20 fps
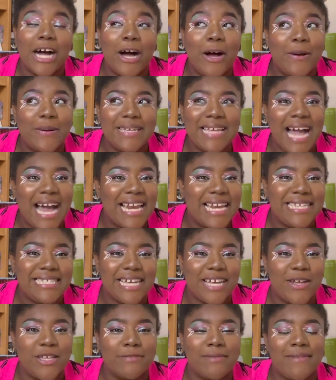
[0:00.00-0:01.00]
Oh yeah, I didn't tell
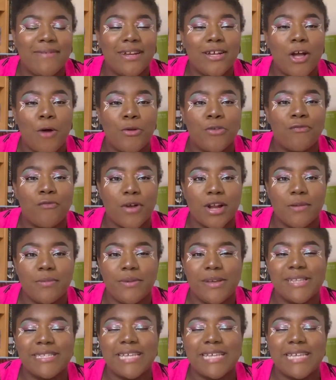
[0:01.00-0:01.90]
you, so my reading goal was 40 books.